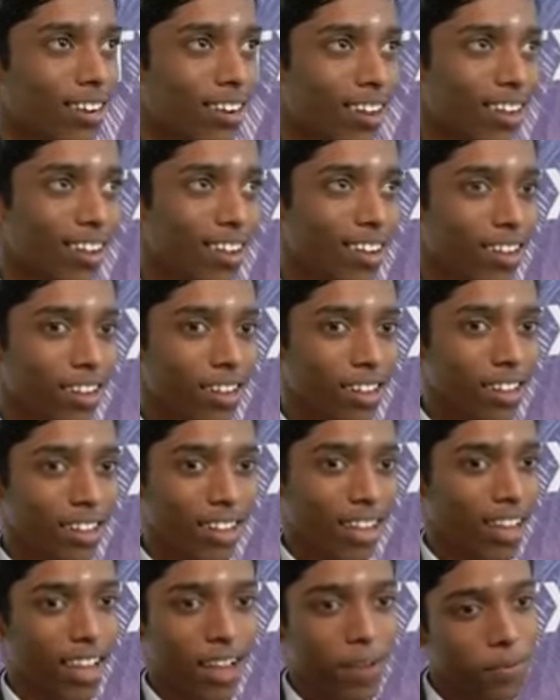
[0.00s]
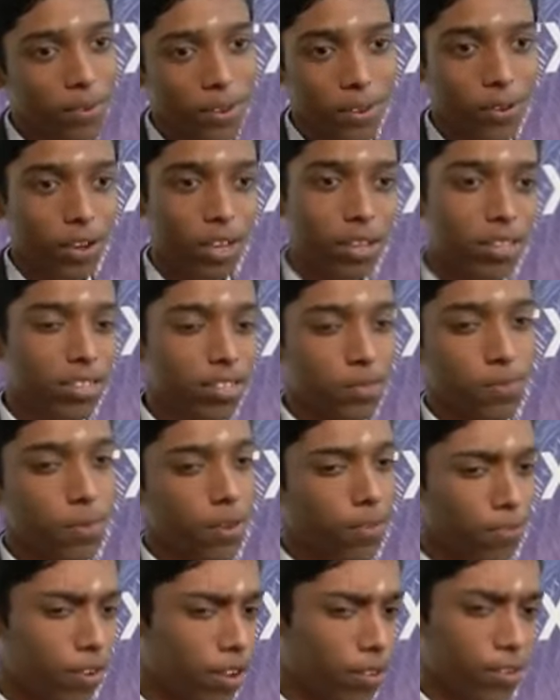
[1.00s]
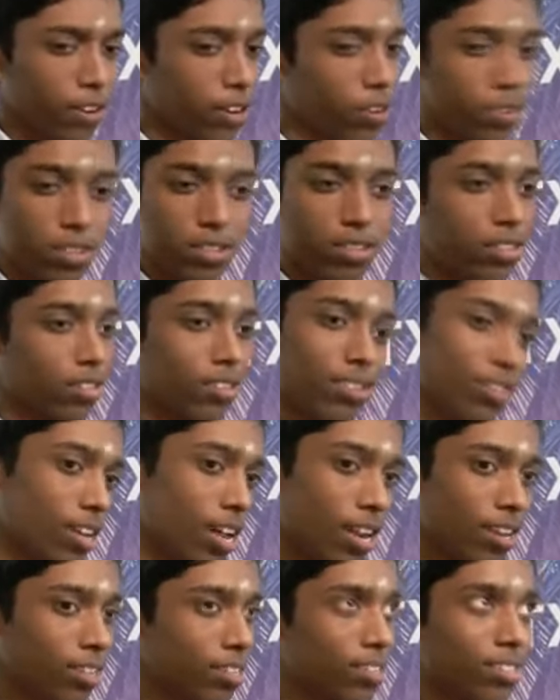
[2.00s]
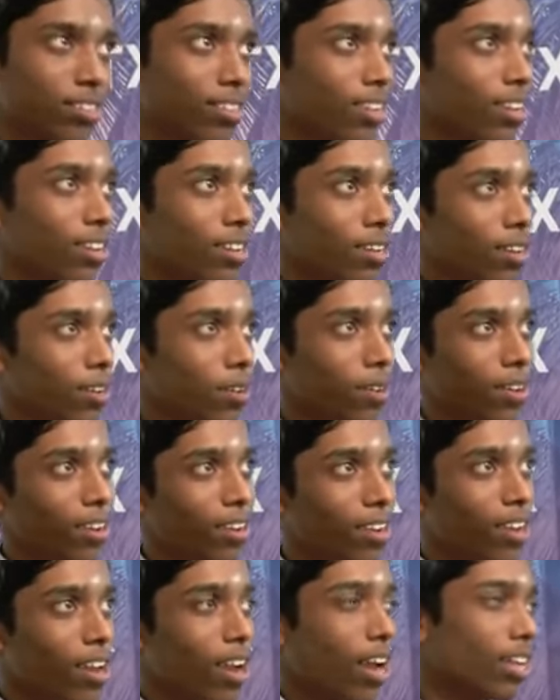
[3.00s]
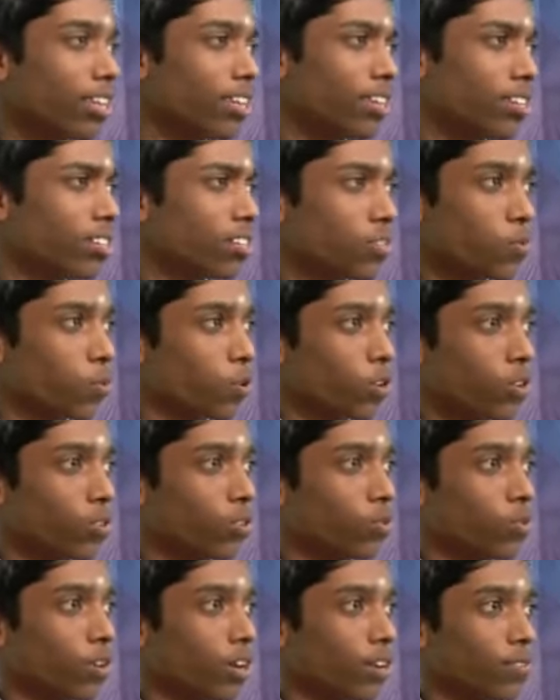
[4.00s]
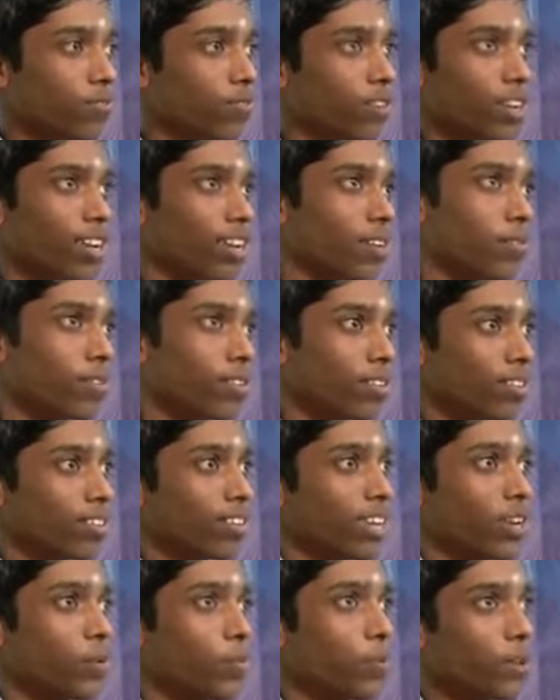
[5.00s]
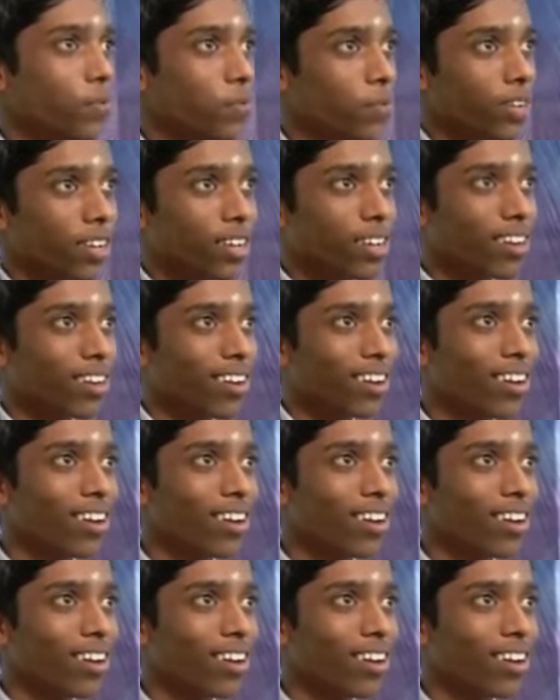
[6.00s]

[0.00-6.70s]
it. Yeah, I mean, okay, this B5 and all is unnecessary. I think he just wanted to have fun and try to beat me.